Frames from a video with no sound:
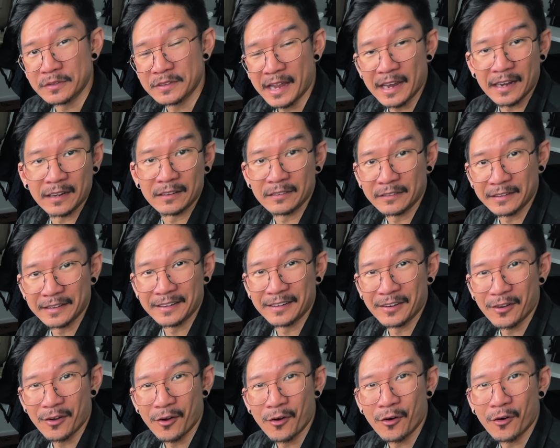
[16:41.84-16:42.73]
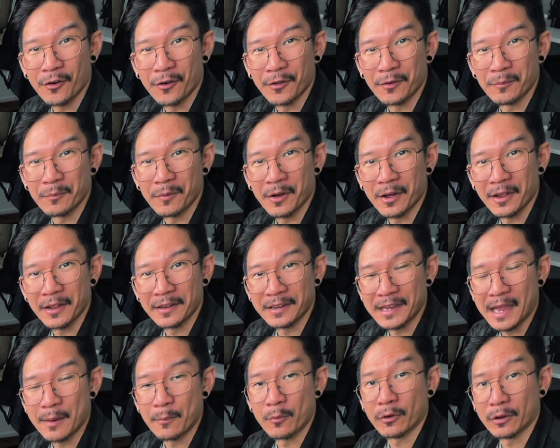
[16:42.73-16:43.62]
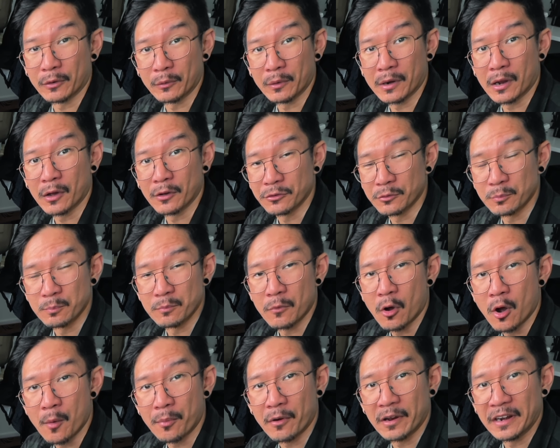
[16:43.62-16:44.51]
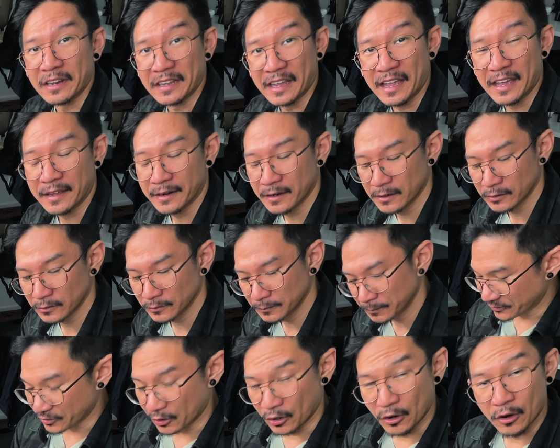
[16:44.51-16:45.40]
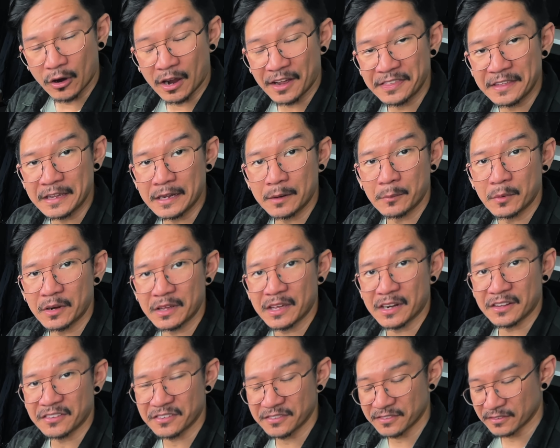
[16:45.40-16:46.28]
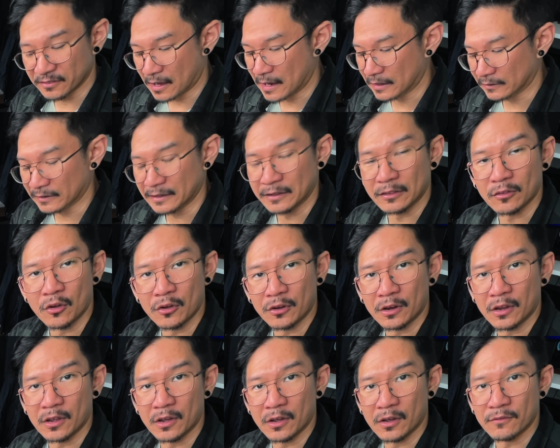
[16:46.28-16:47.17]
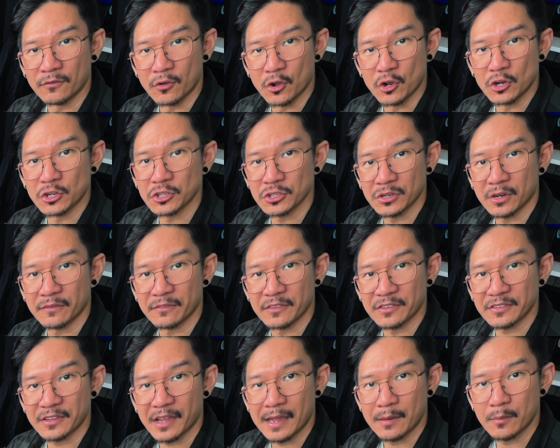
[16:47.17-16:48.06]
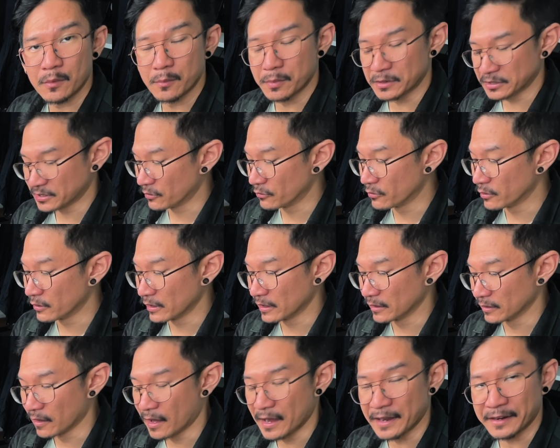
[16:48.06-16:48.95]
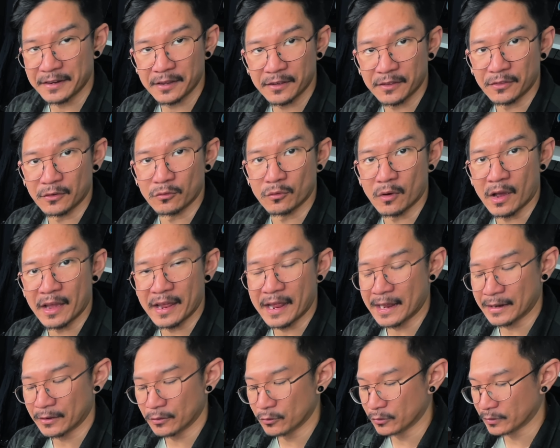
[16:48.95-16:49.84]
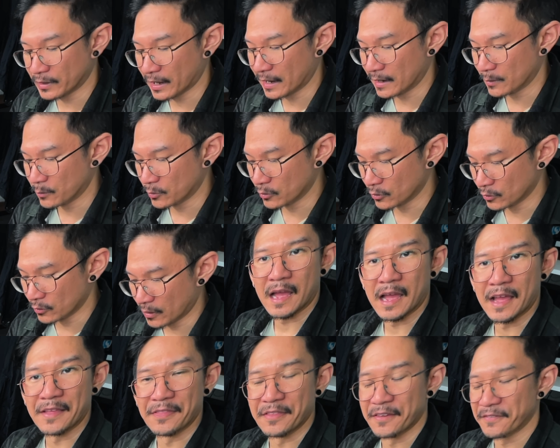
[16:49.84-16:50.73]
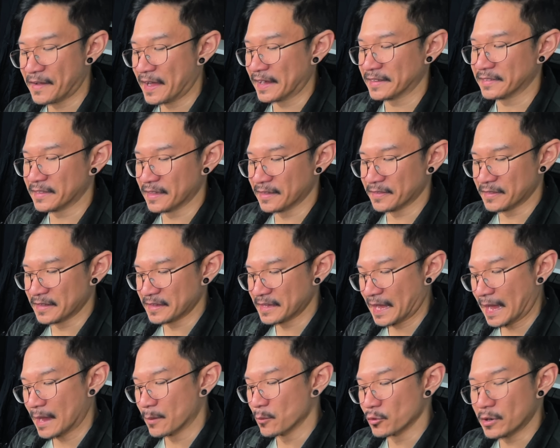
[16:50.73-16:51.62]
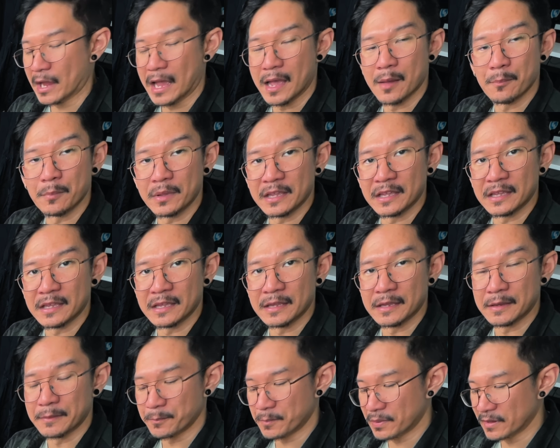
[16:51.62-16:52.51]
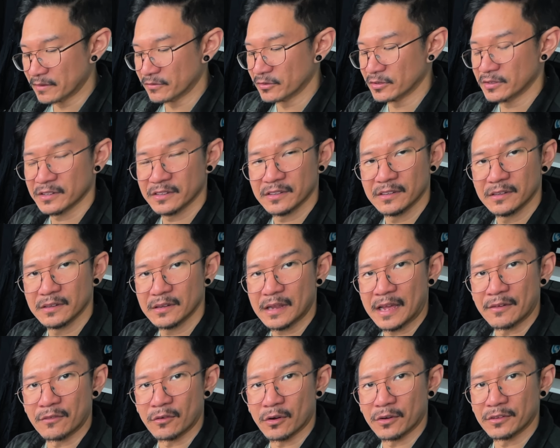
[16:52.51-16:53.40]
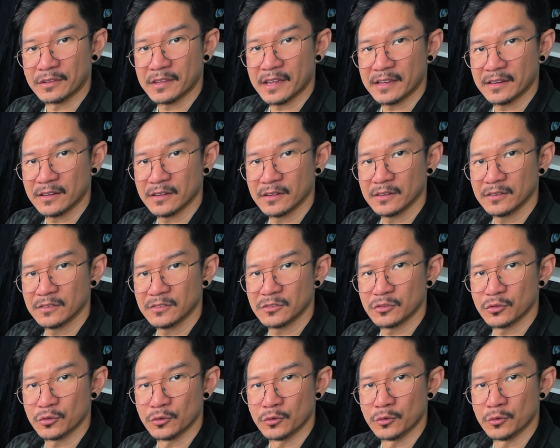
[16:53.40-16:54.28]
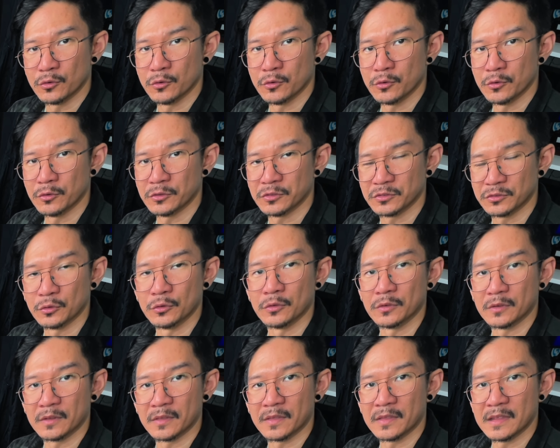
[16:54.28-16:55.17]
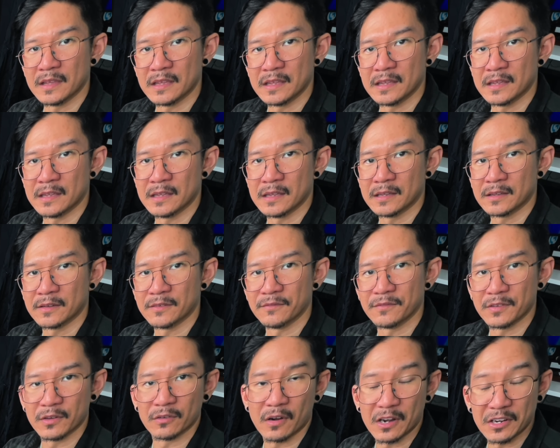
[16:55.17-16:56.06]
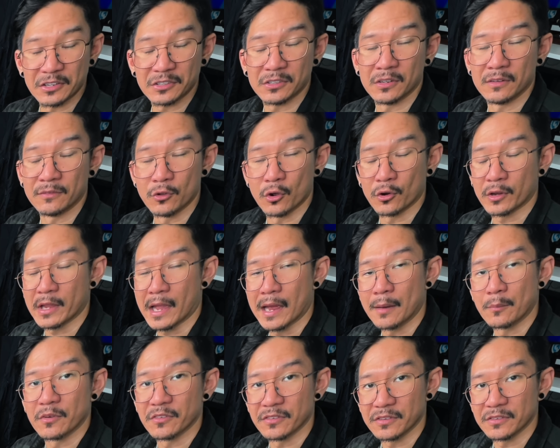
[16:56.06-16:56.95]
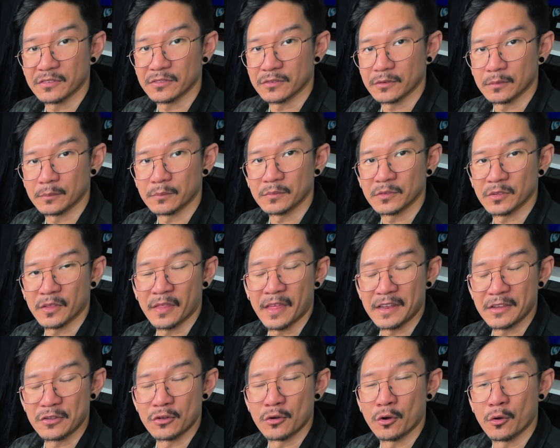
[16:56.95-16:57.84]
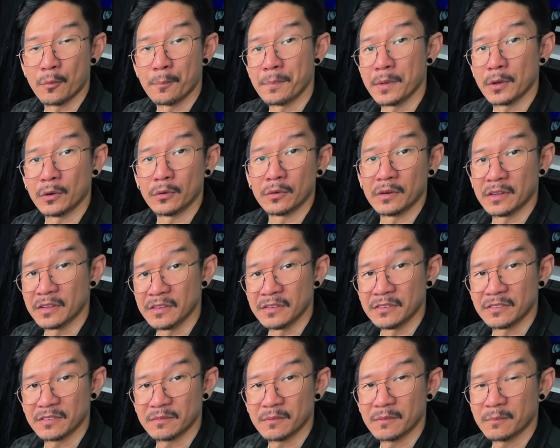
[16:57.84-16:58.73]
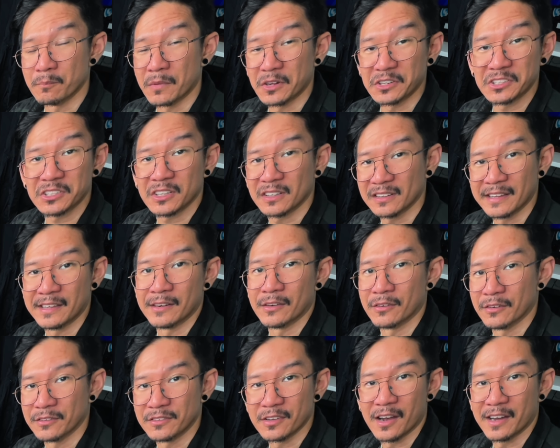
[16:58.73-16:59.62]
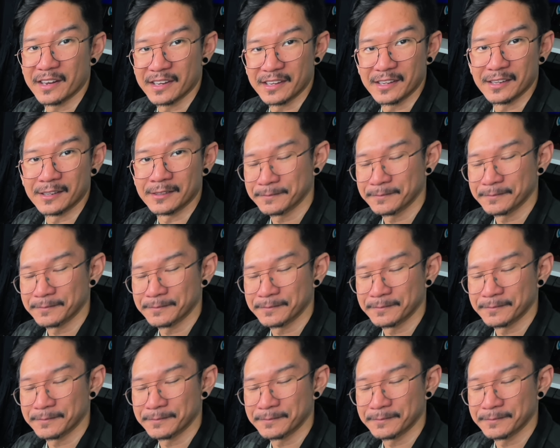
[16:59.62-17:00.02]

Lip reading: dangling on my camera rig when I was operating handheld. So I think I'm gonna get a slightly longer version of this cable because I really like the right angle cable and the fact that the cable can be pivoted and rotated to suit the configuration of your camera system so that your build is much cleaner and tidier.